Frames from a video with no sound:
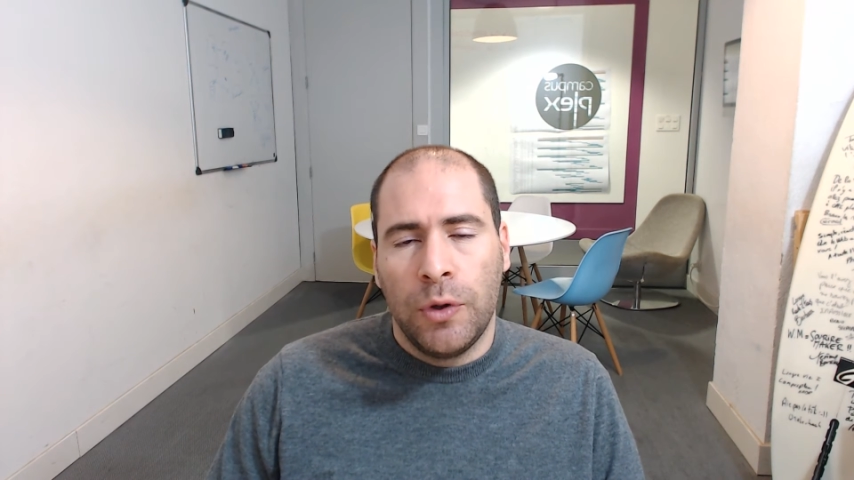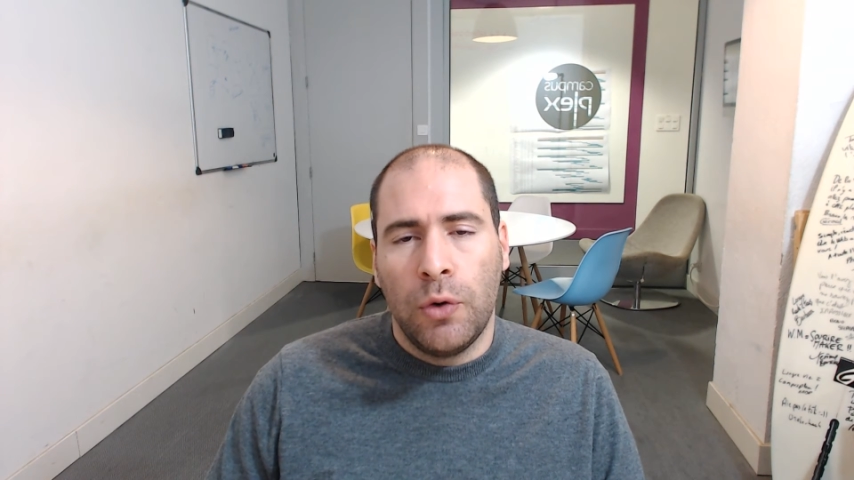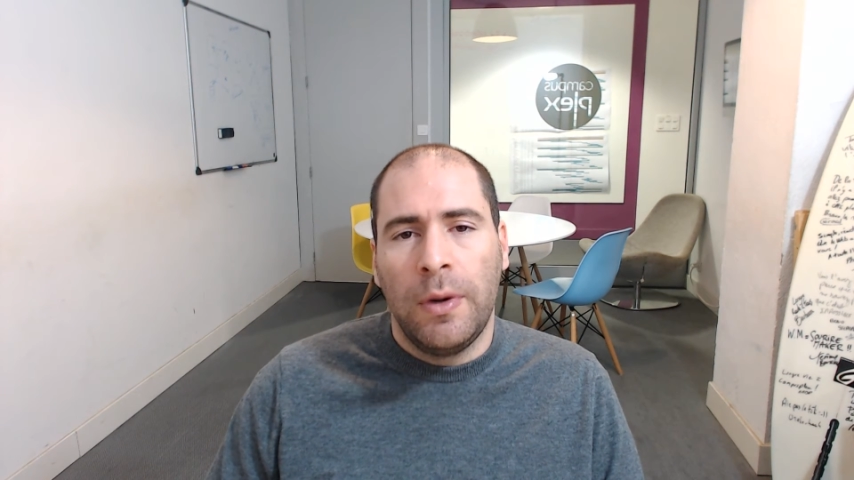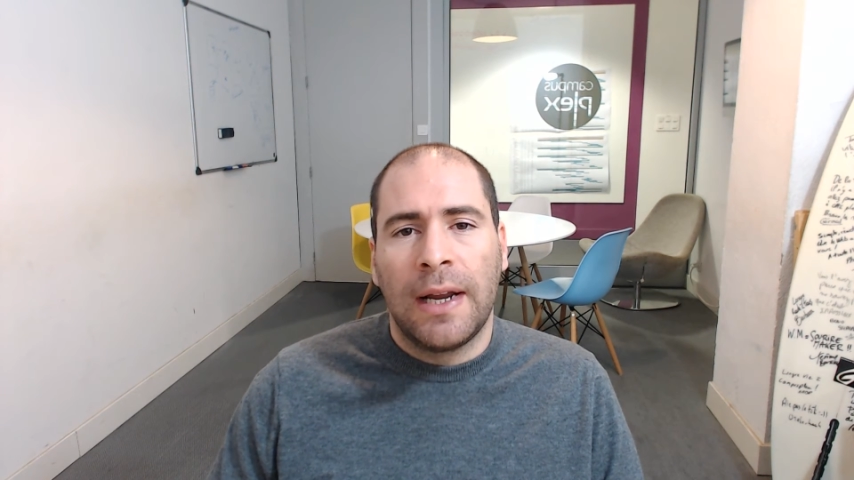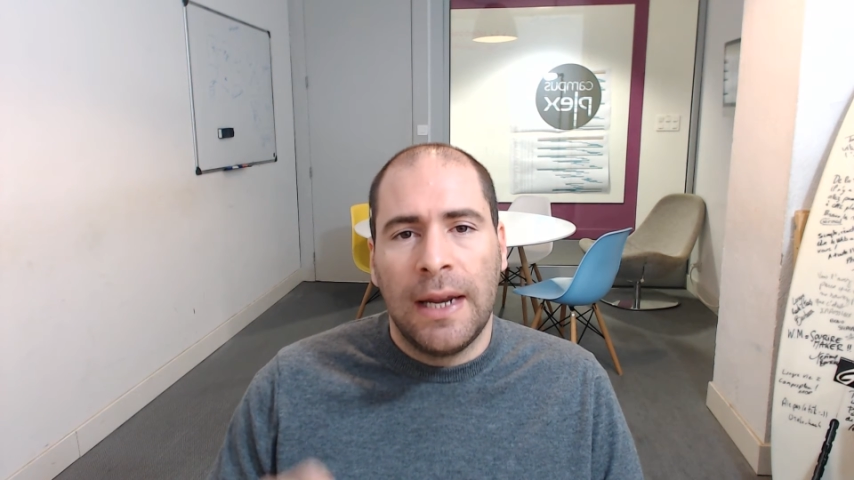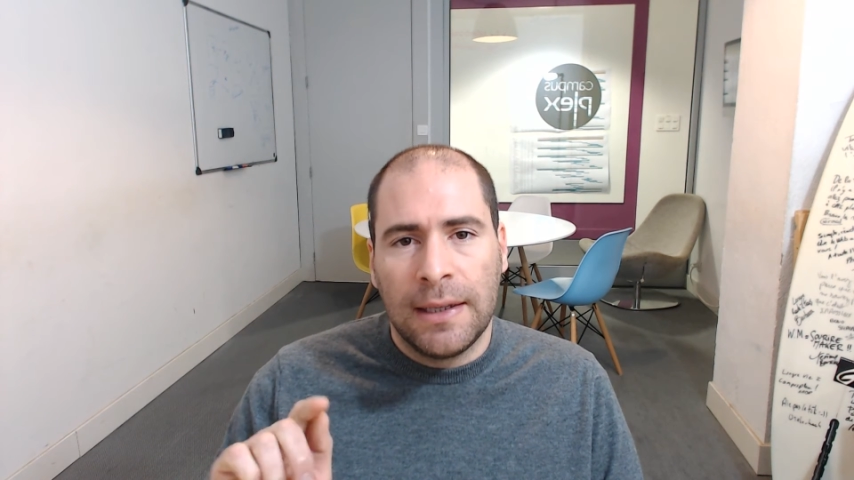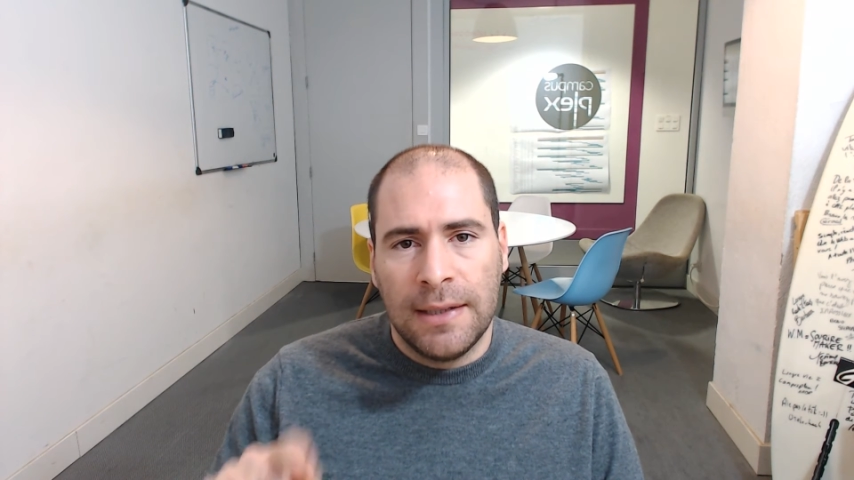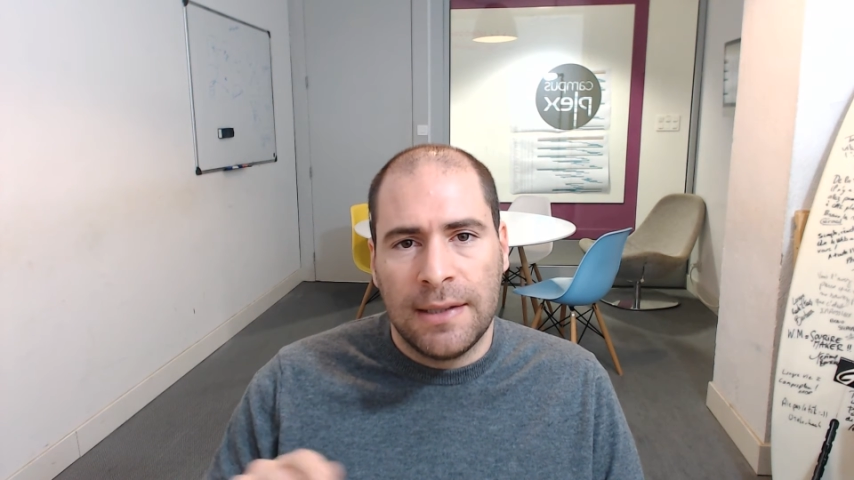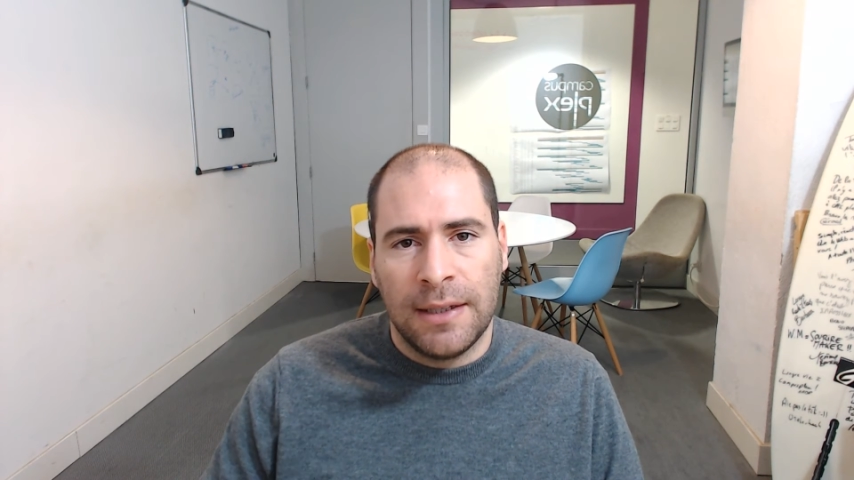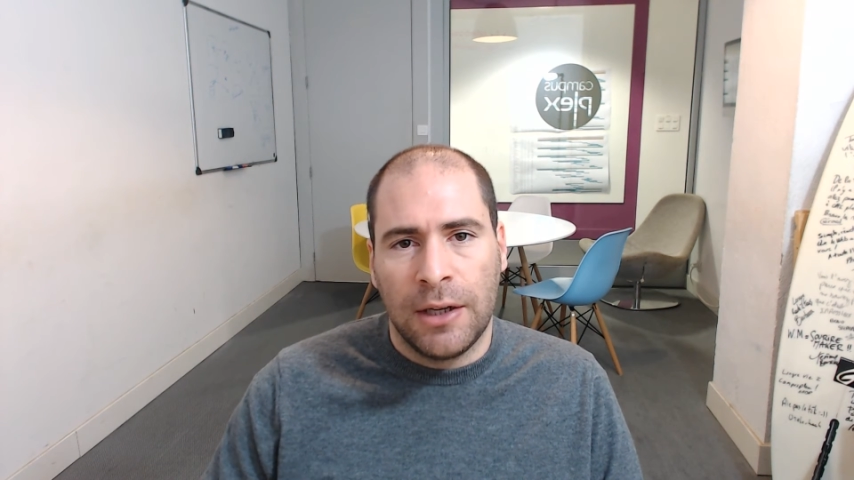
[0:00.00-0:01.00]
you will click
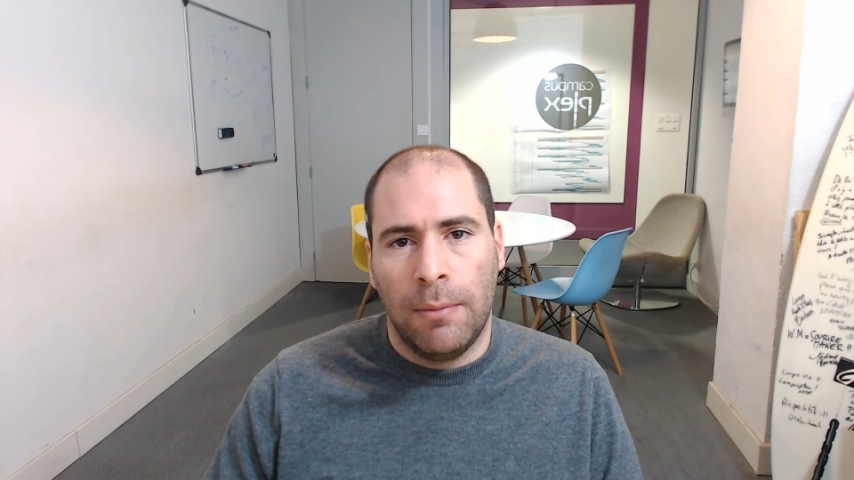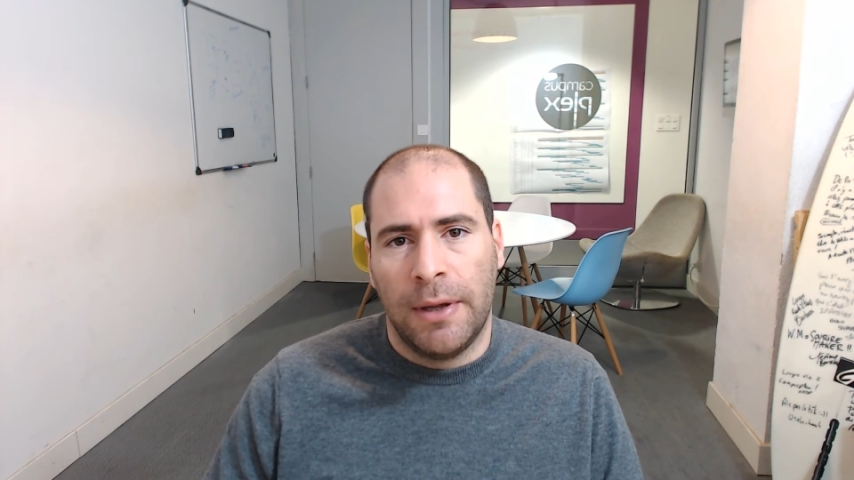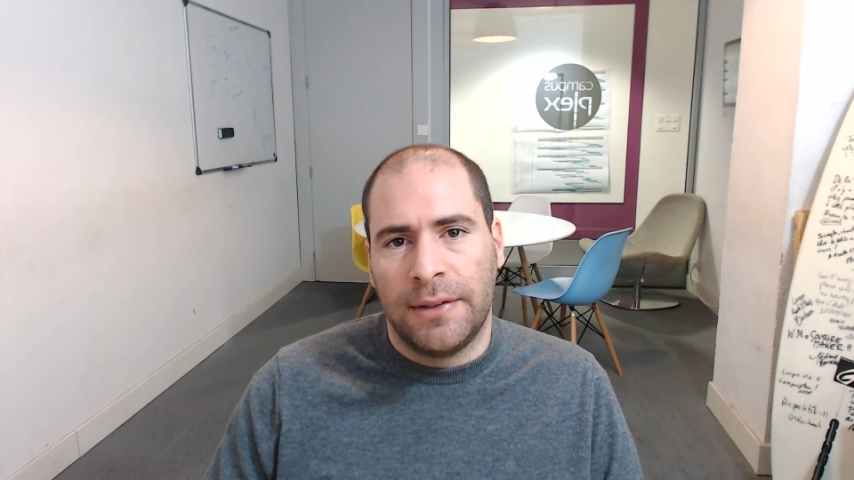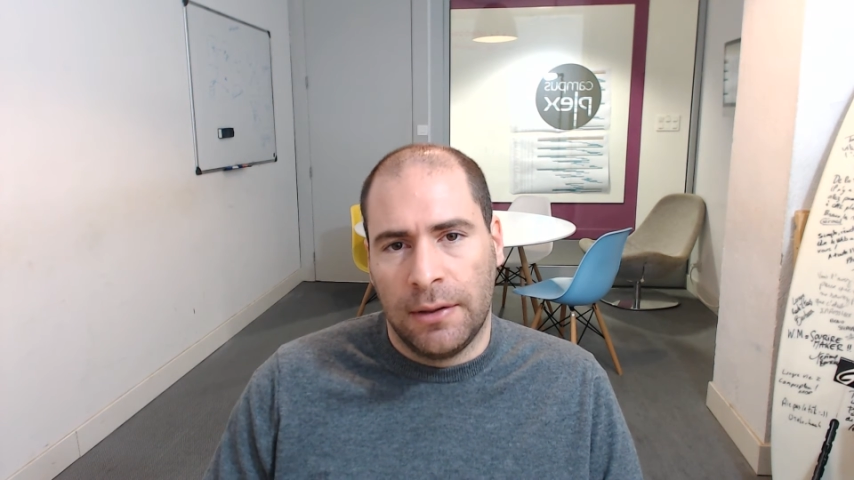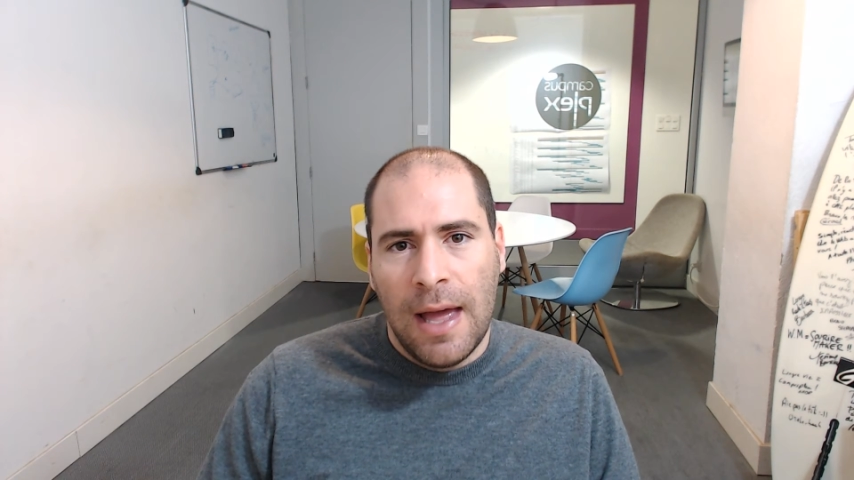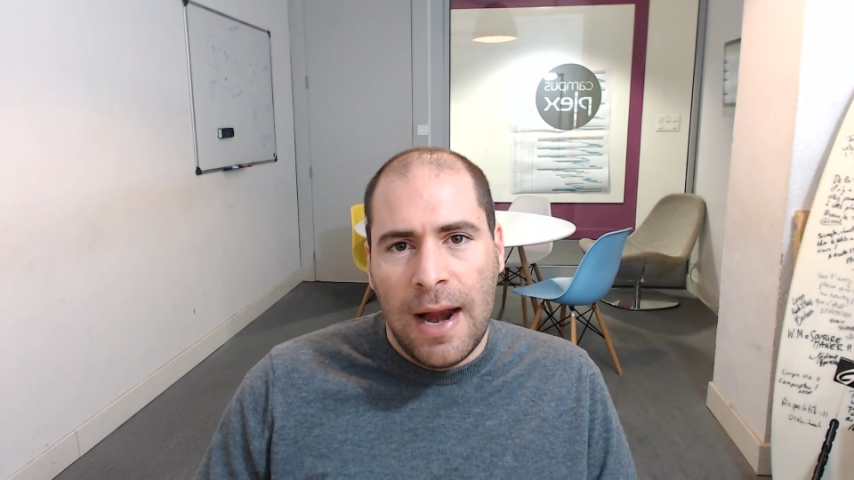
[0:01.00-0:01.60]
this single button.